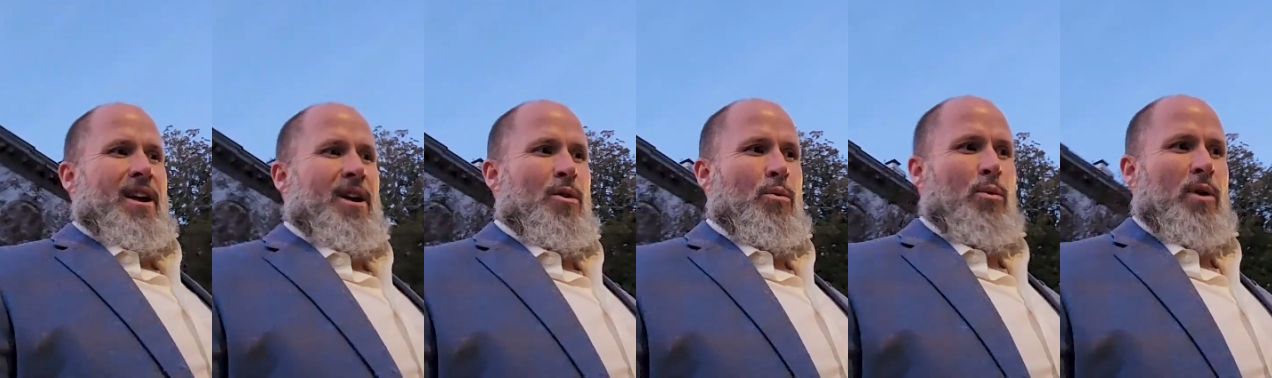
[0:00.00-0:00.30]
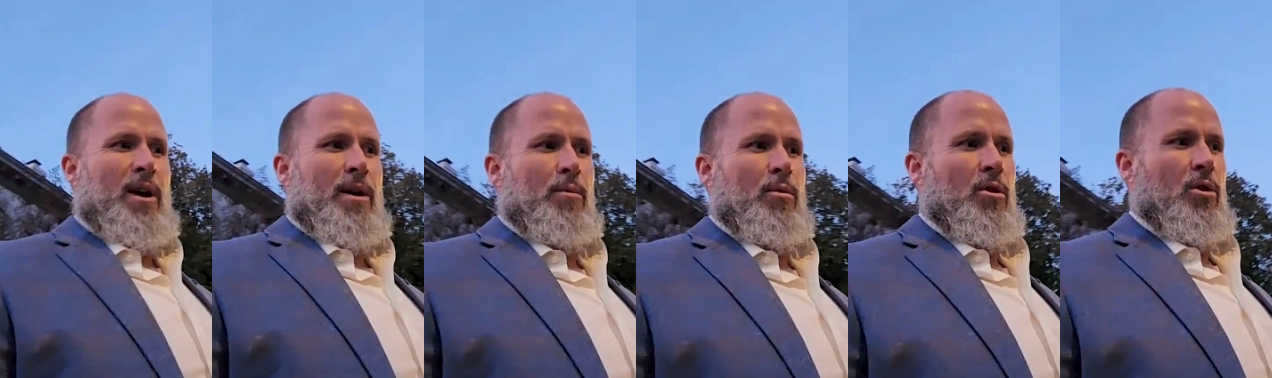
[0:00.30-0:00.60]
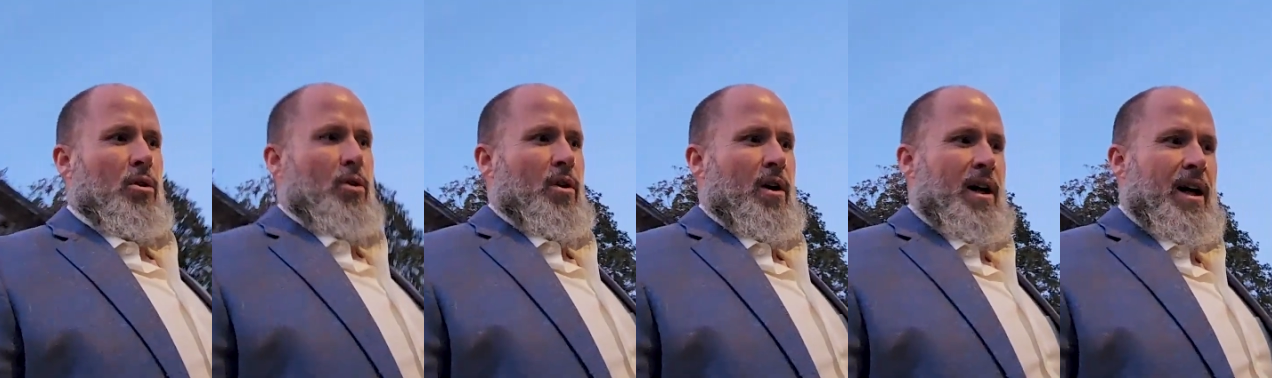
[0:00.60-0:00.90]
we
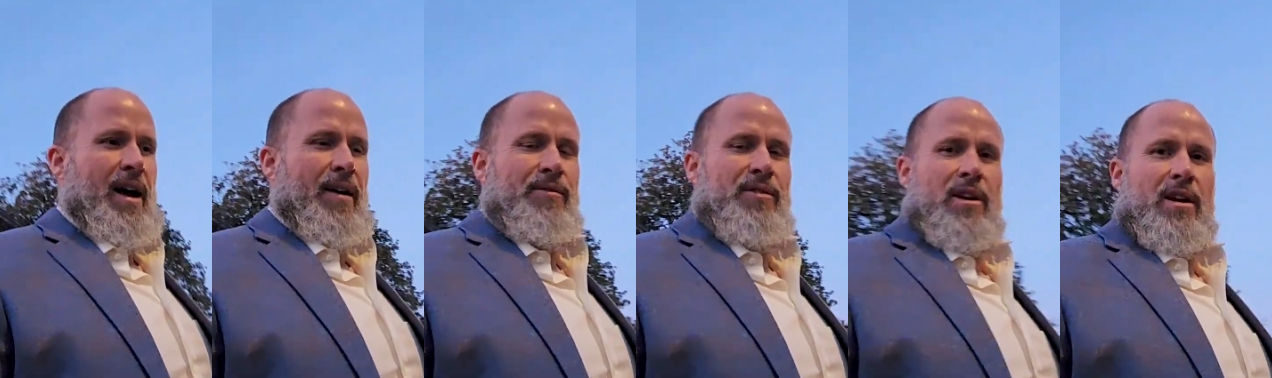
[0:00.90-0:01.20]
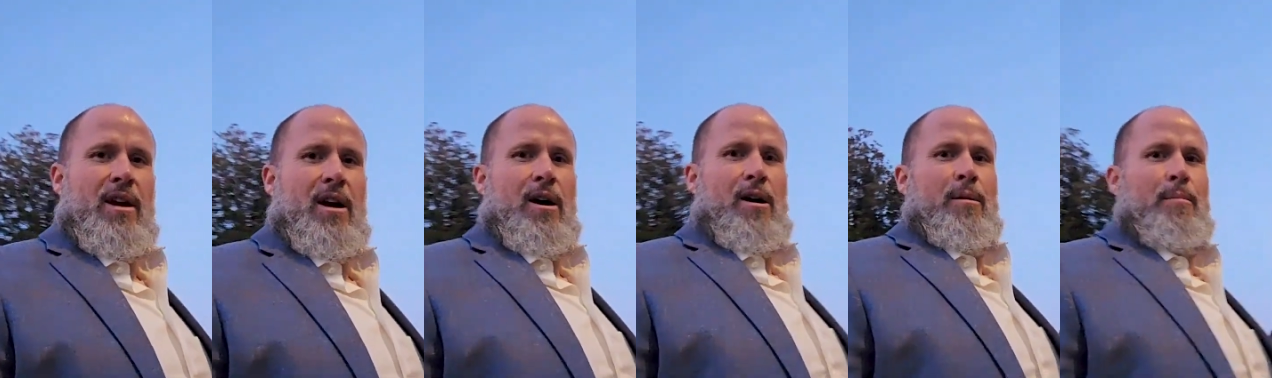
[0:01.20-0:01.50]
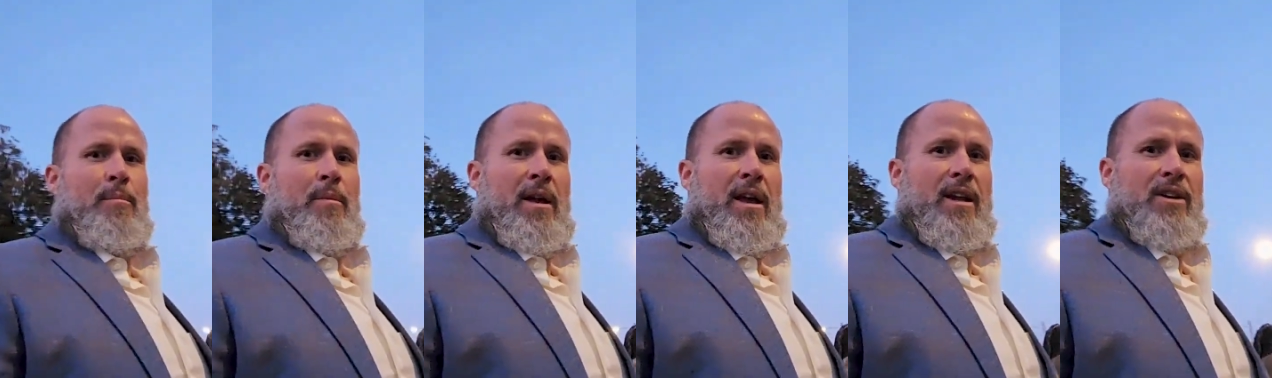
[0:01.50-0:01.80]
will have to
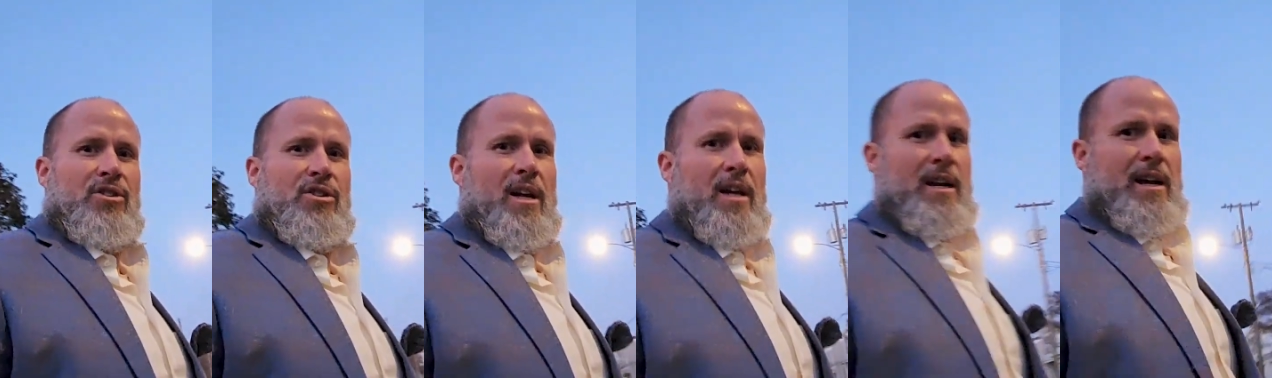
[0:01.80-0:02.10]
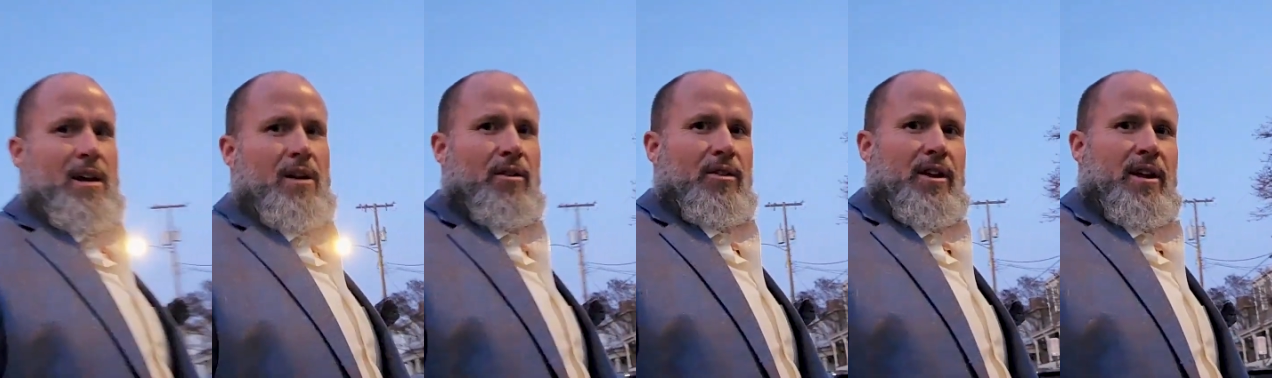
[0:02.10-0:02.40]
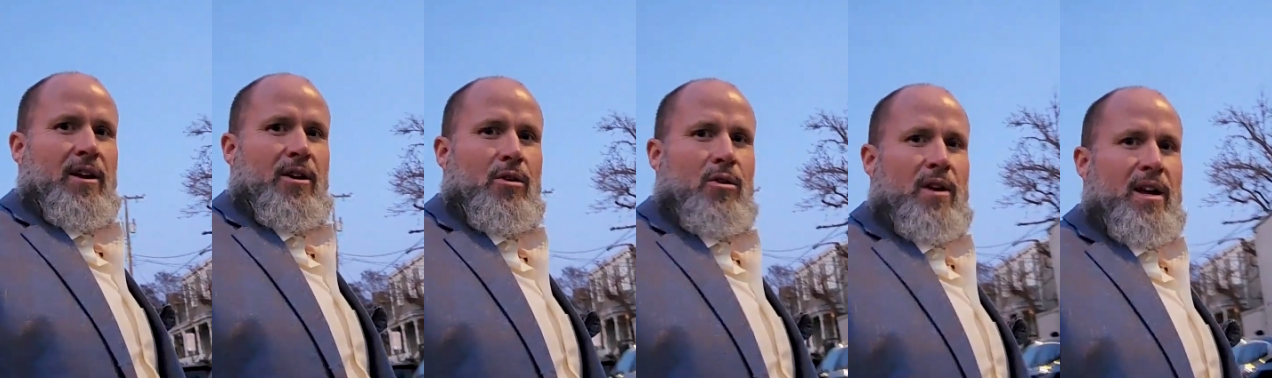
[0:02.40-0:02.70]
come and check out the
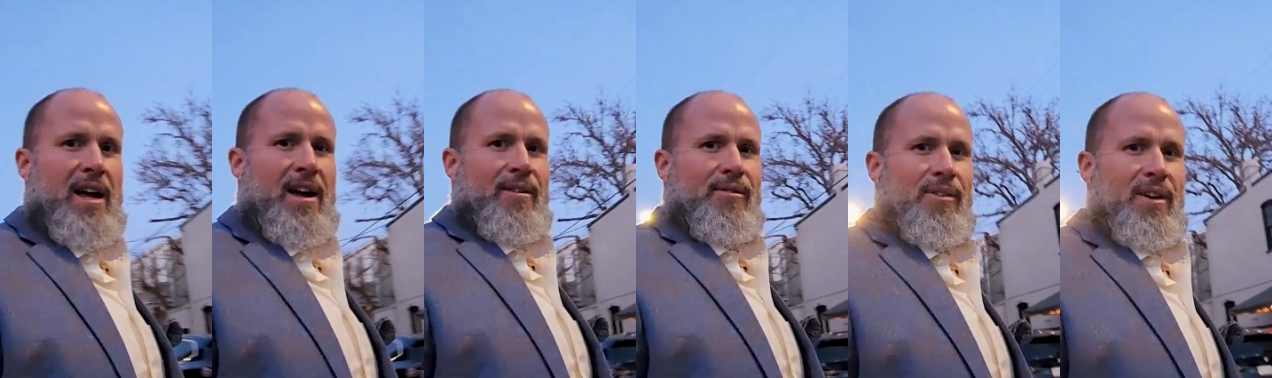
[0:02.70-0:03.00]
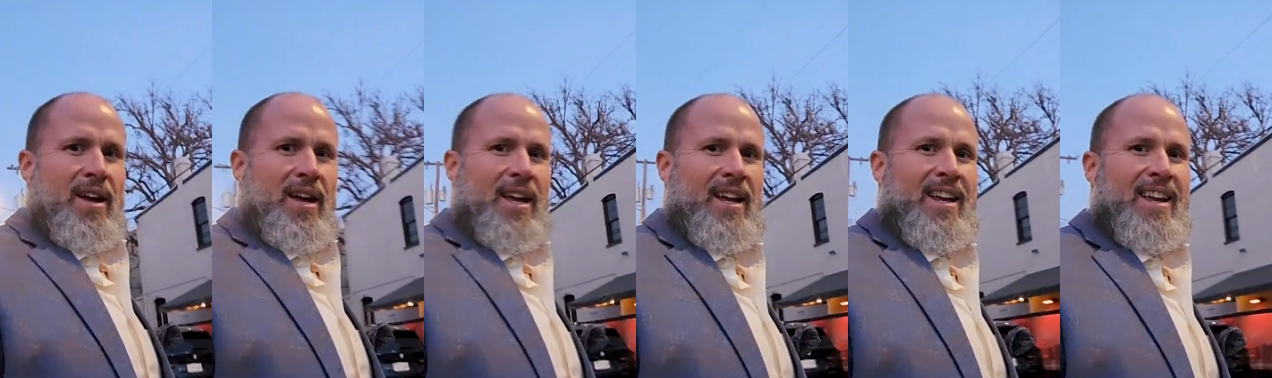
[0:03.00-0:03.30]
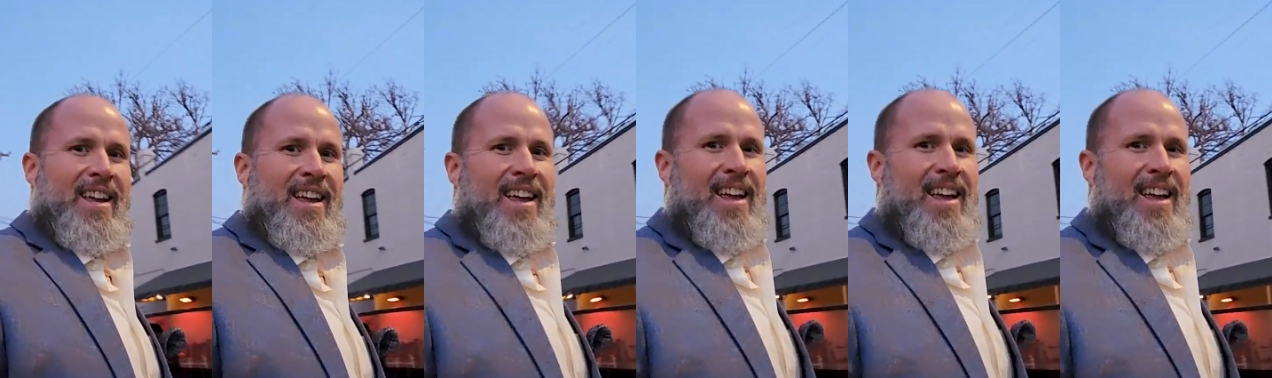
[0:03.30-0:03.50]
Hill Cafe,